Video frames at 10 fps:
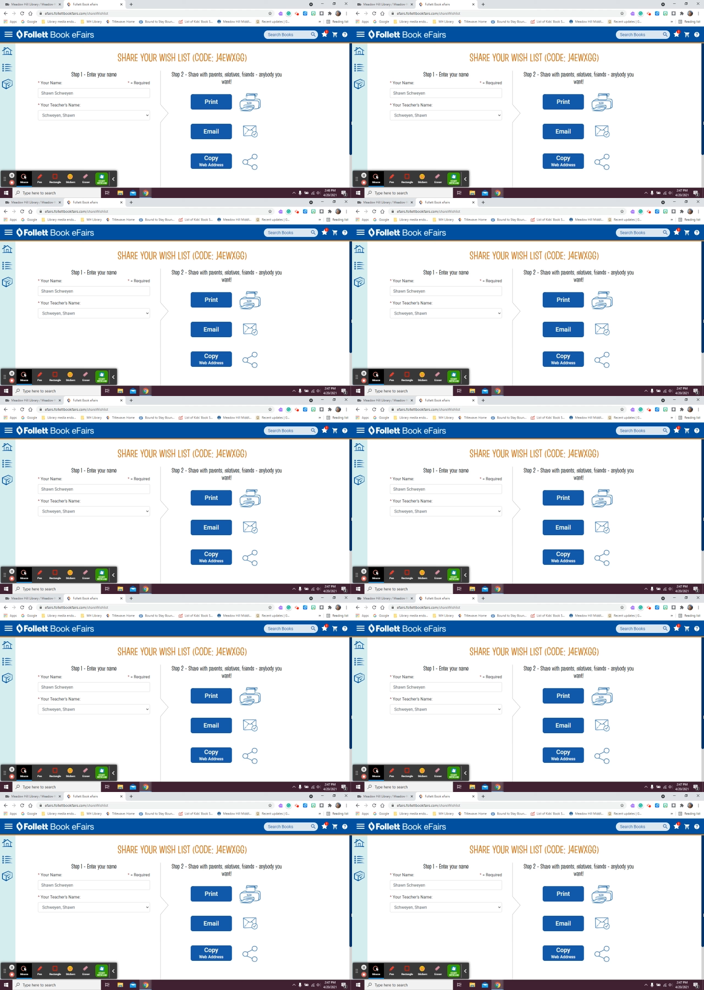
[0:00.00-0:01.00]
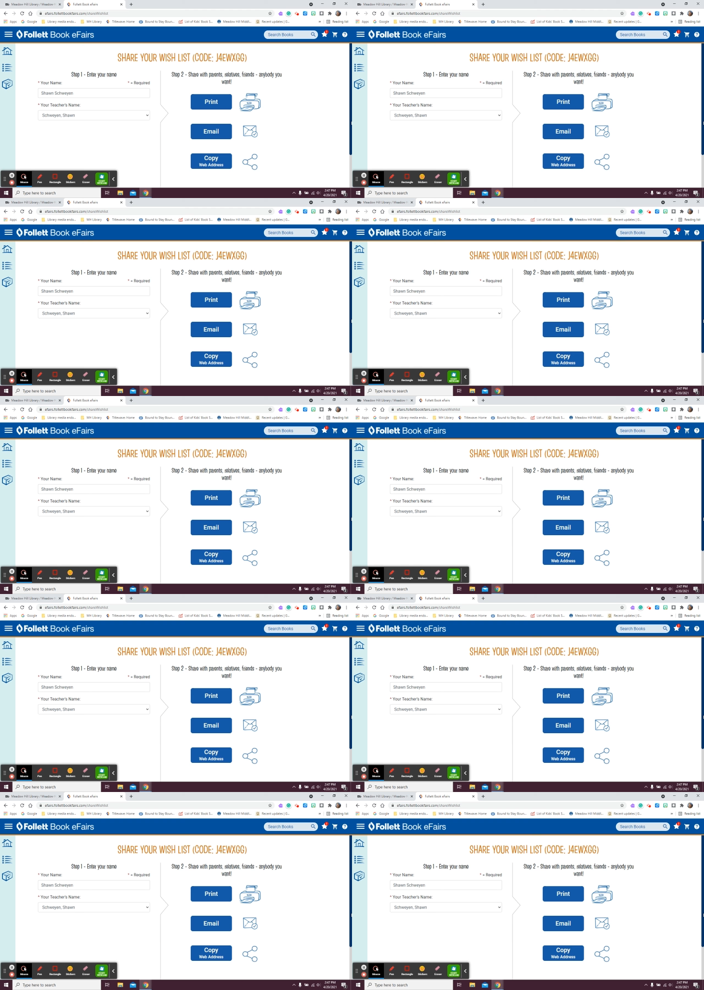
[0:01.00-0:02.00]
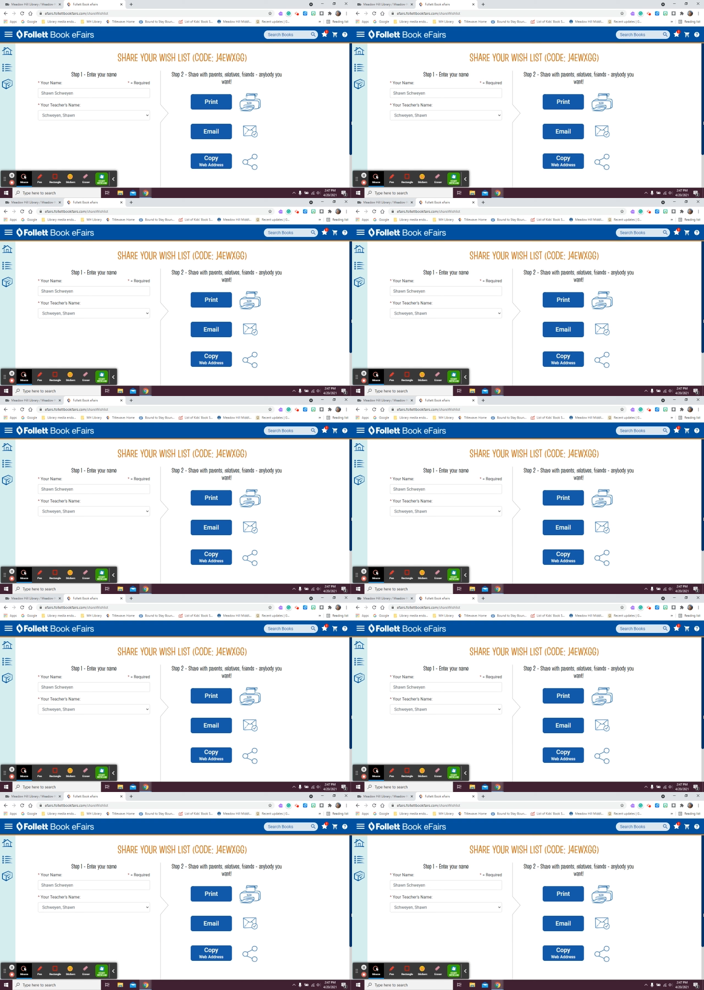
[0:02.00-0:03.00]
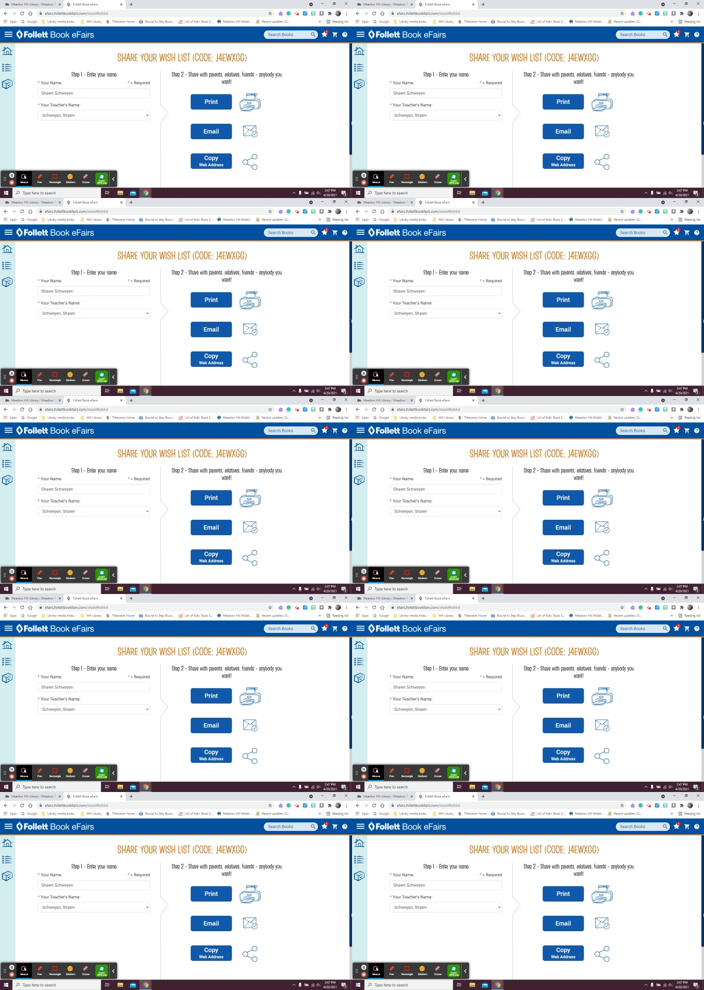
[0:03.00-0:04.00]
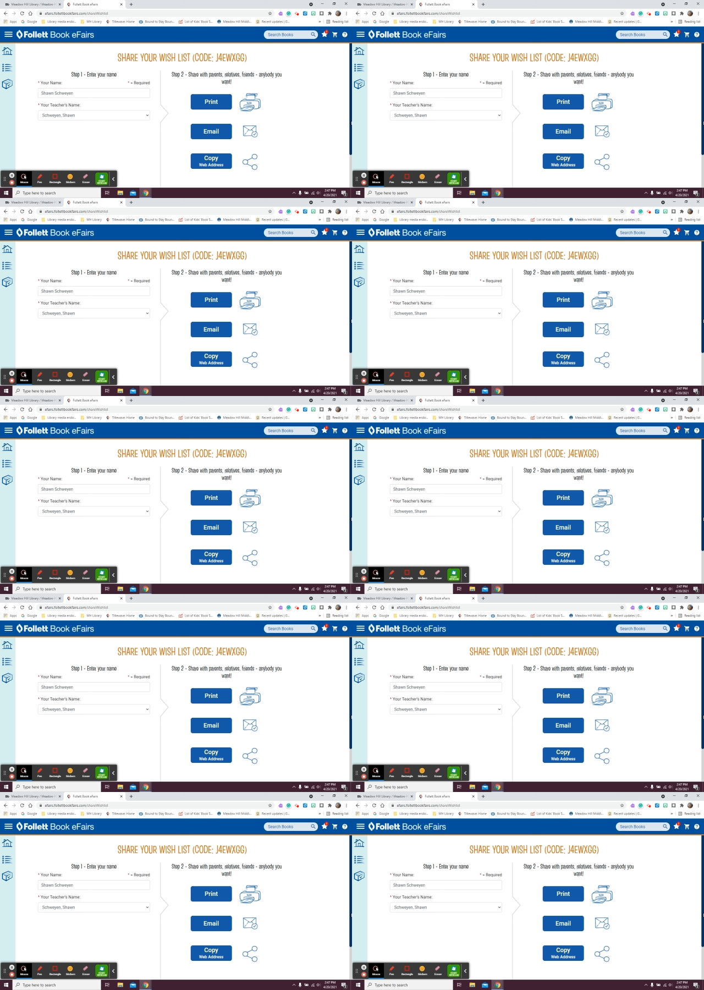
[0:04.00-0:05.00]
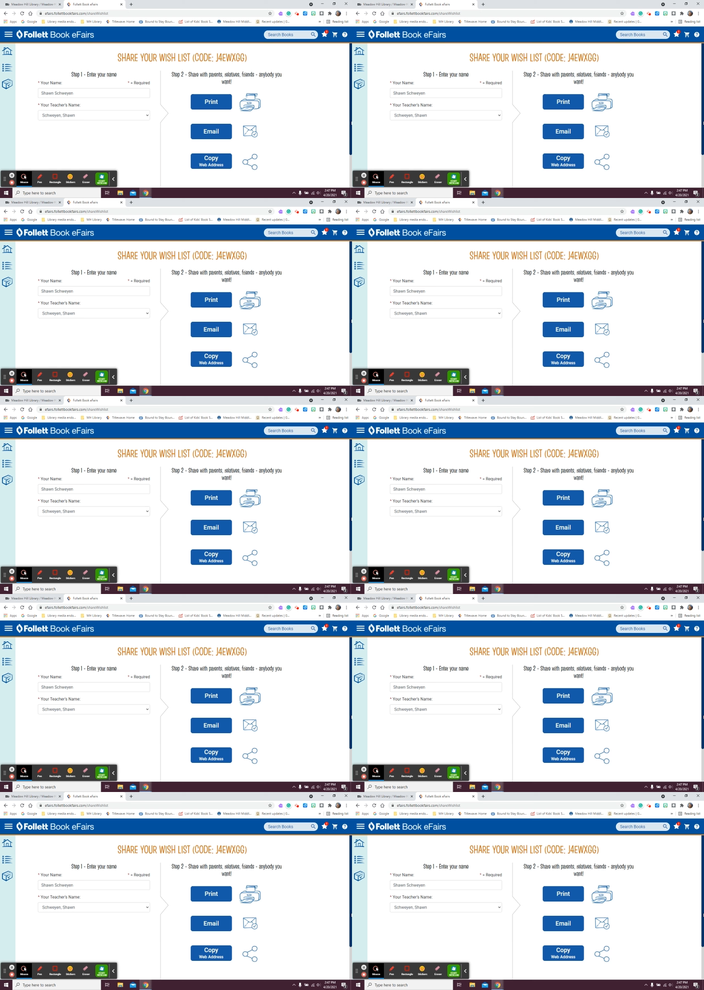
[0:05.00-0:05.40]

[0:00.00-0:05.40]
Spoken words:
Nobody's mouth can be seen.